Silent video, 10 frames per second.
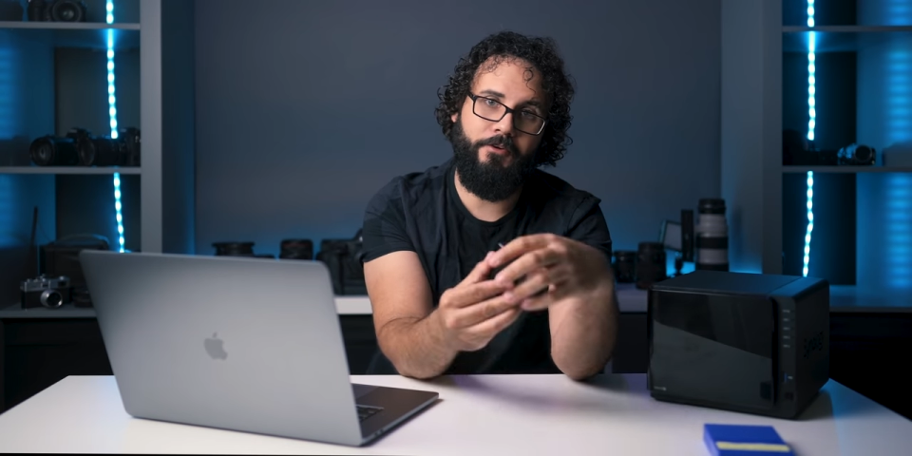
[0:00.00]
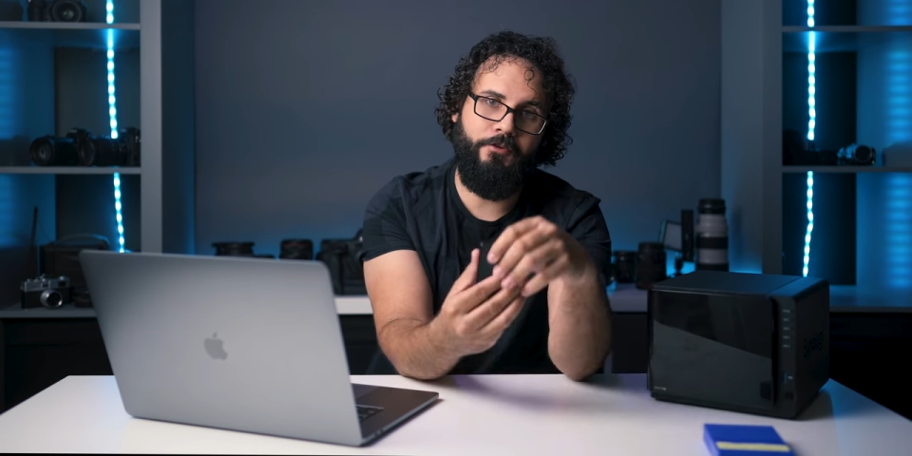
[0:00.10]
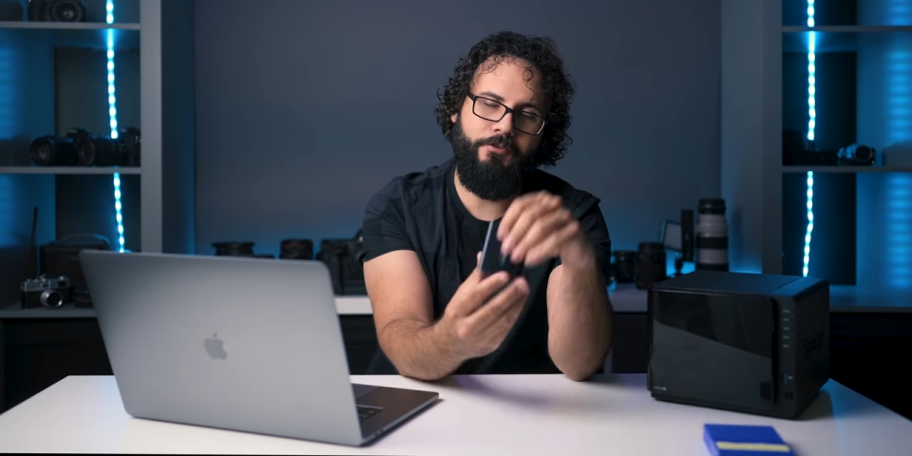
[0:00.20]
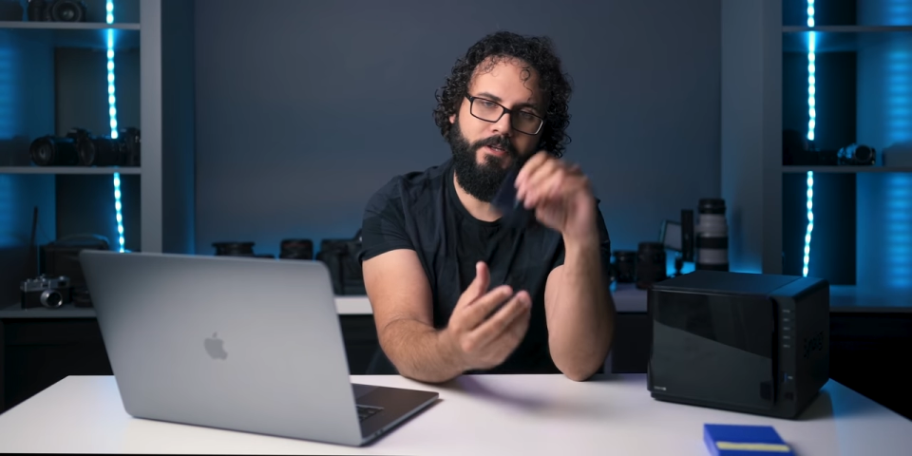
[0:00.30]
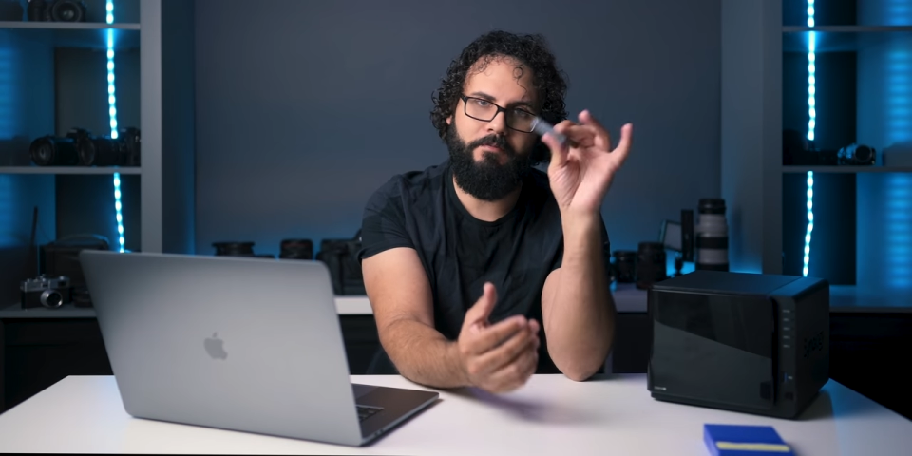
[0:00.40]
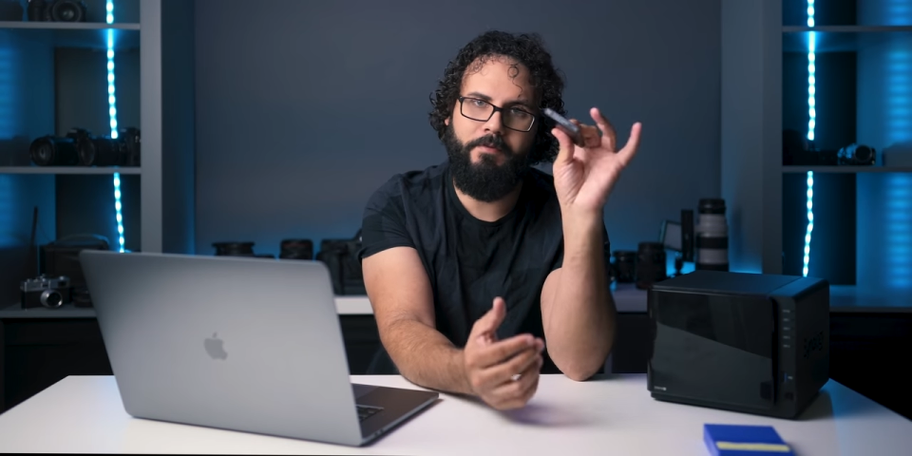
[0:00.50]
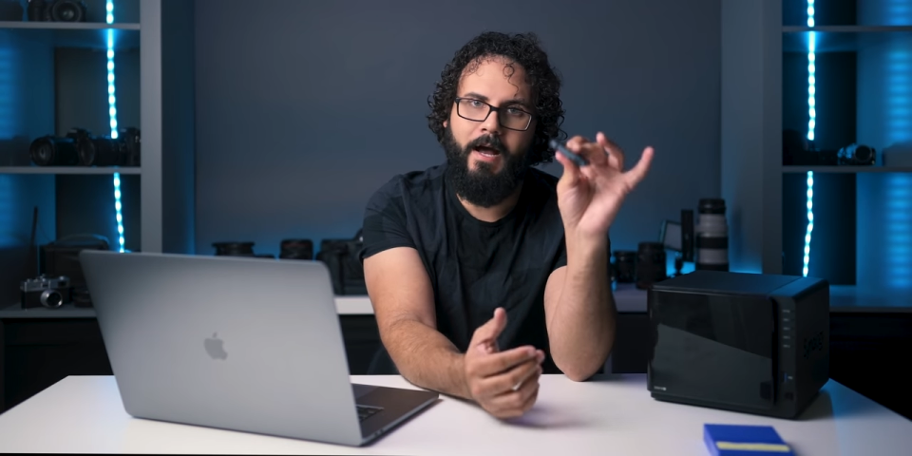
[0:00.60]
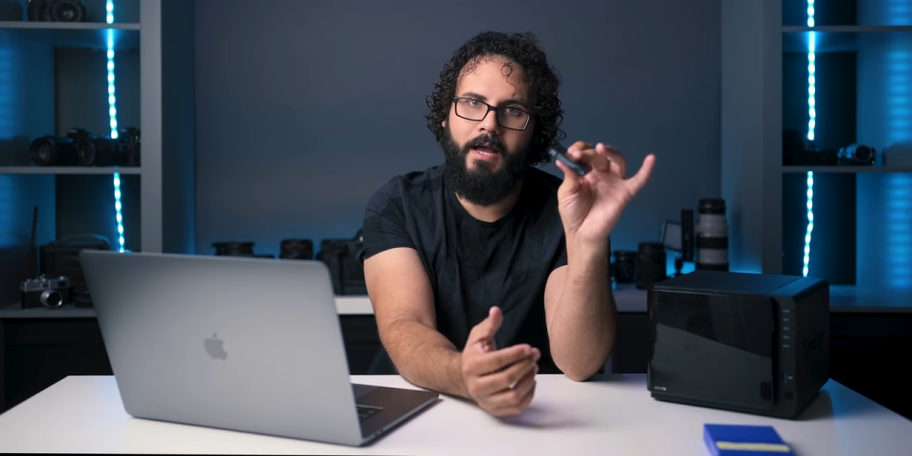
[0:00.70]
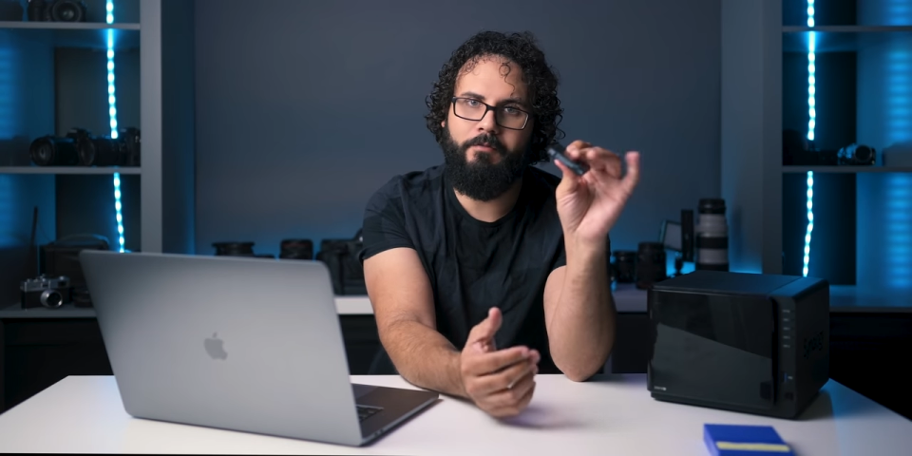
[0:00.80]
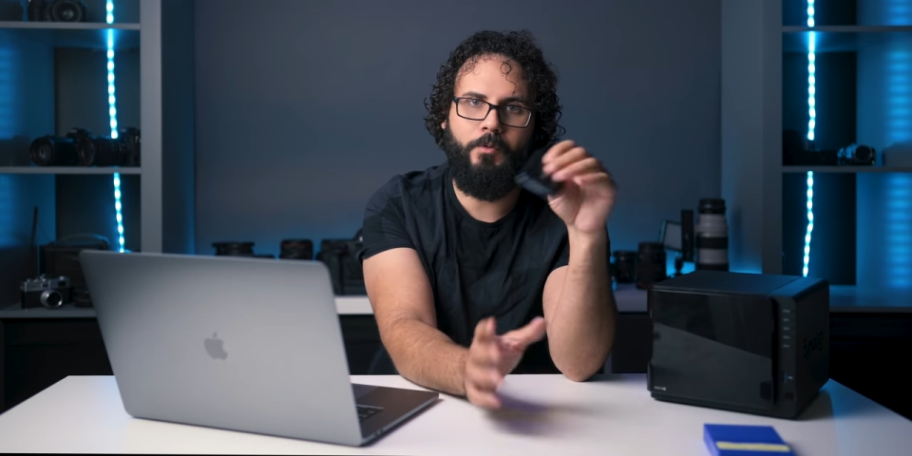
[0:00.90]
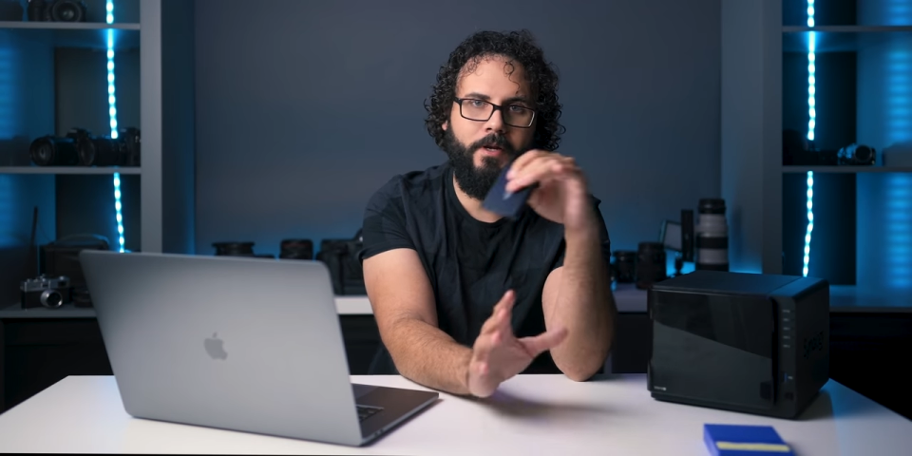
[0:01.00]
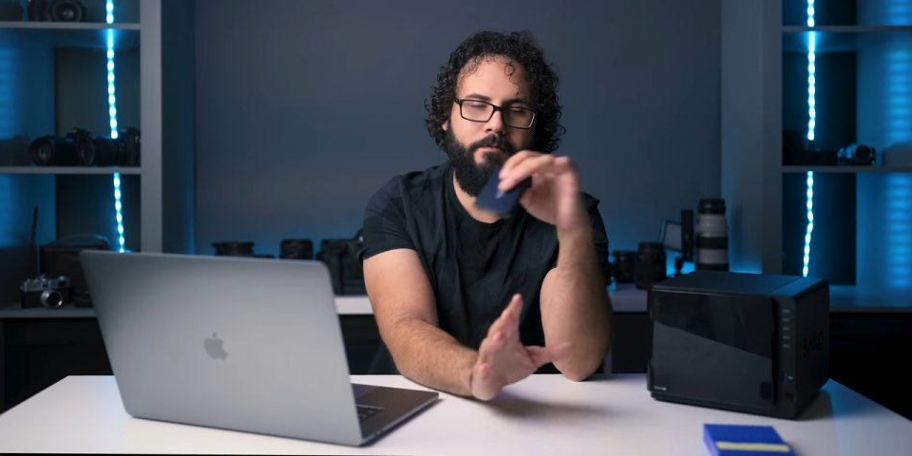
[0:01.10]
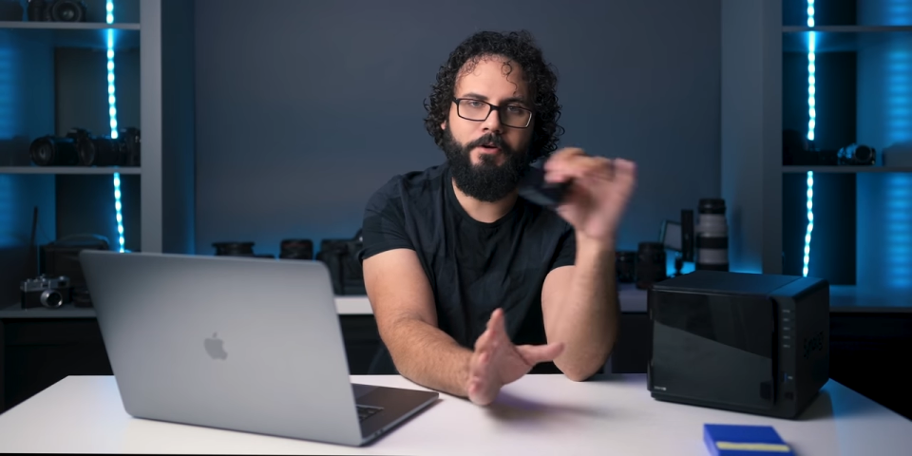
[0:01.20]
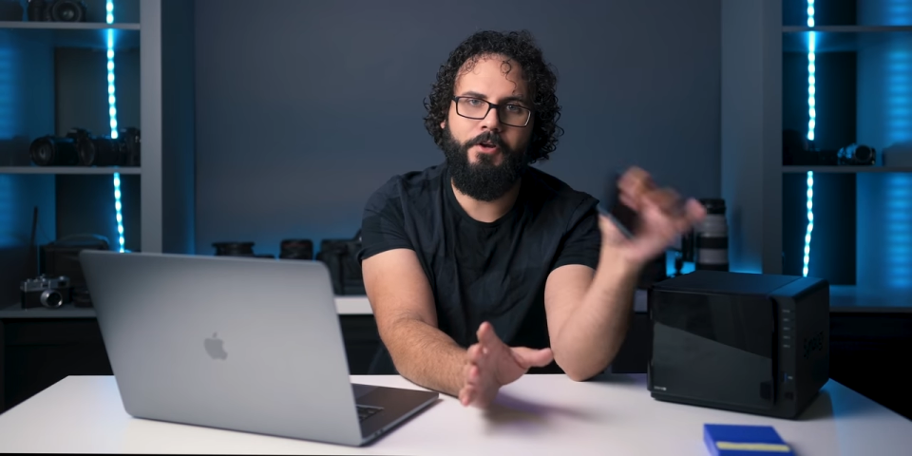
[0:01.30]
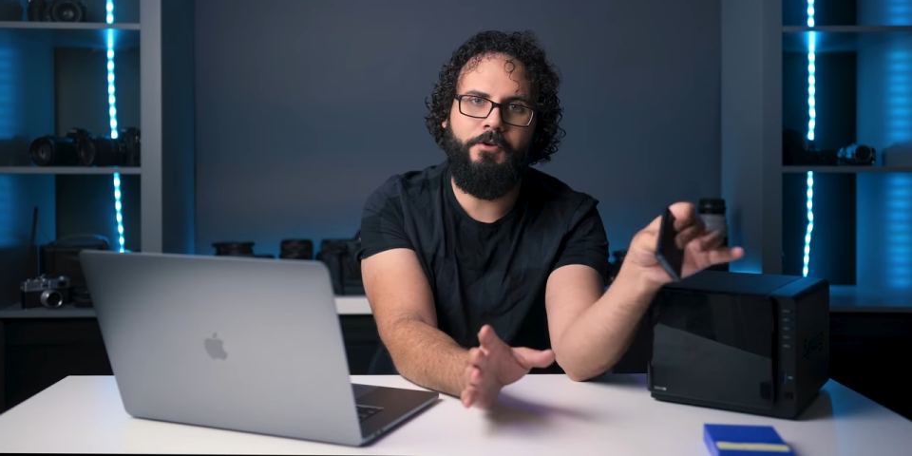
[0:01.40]
on your T5 or
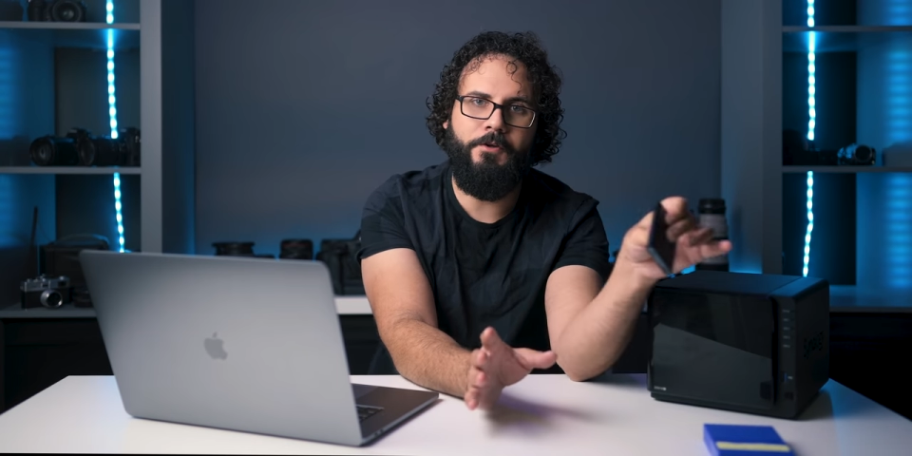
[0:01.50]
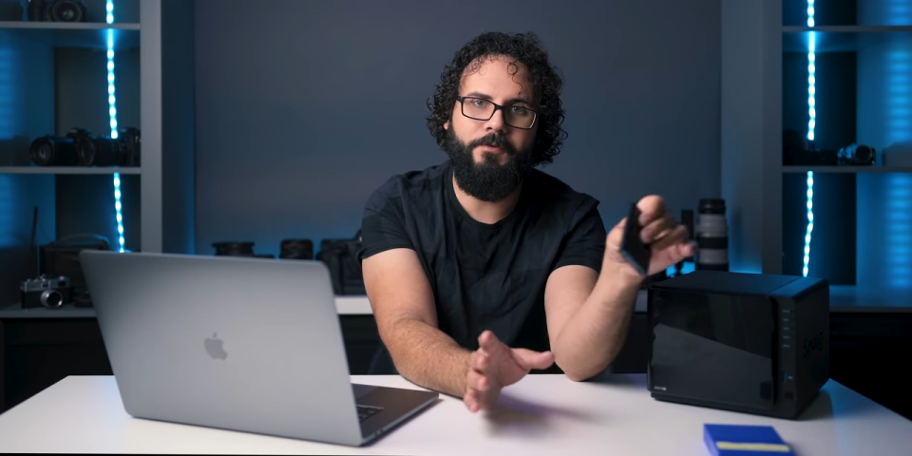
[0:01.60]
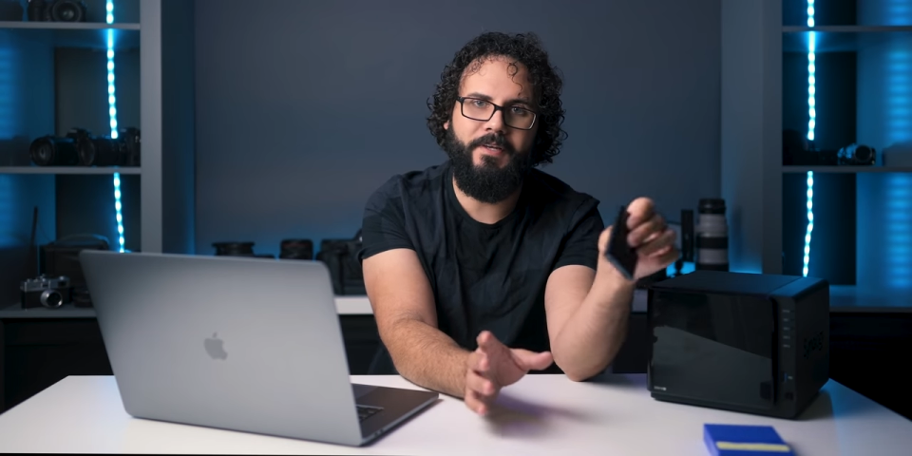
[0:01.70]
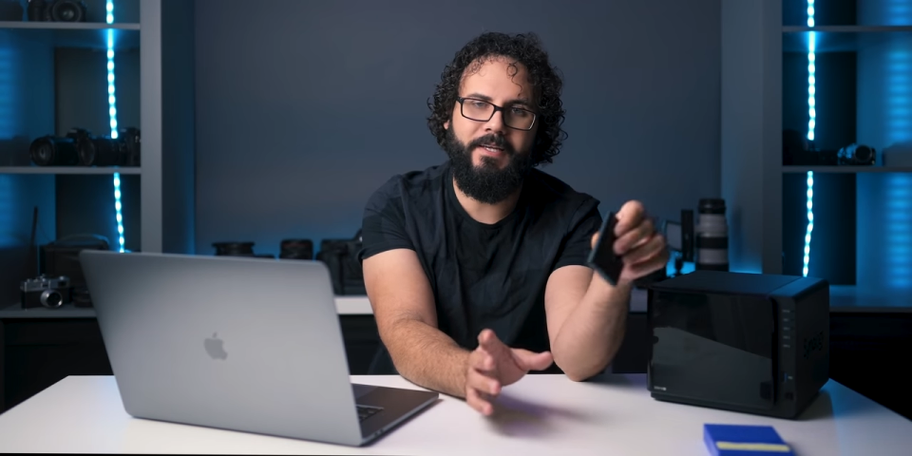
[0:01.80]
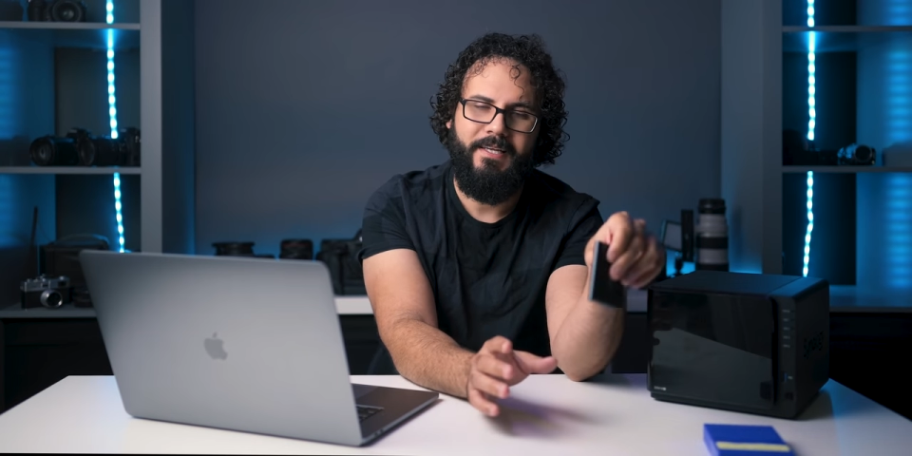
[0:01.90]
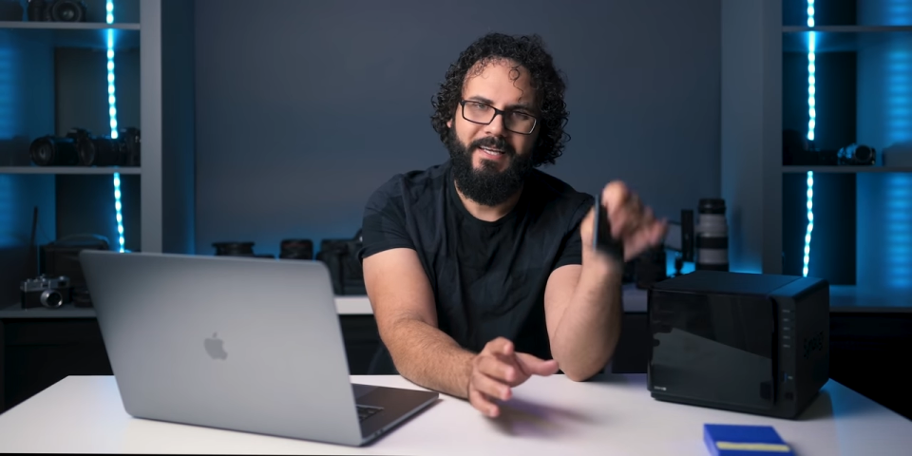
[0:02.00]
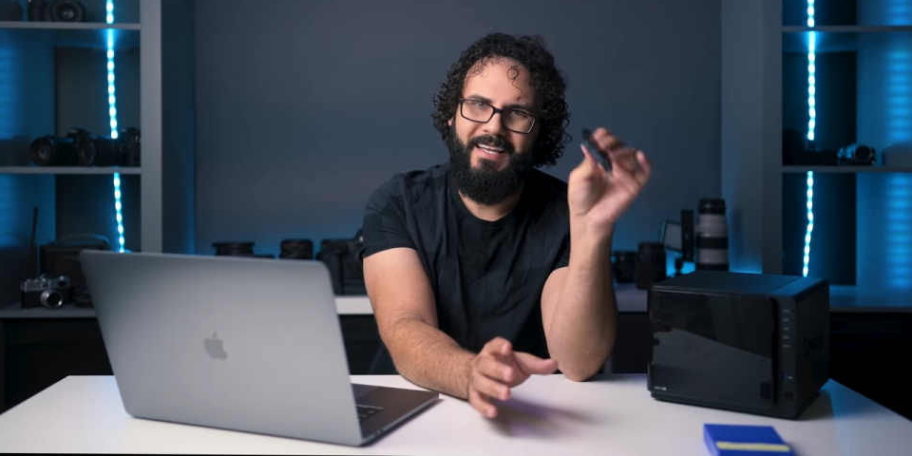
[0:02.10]
whatever you're using,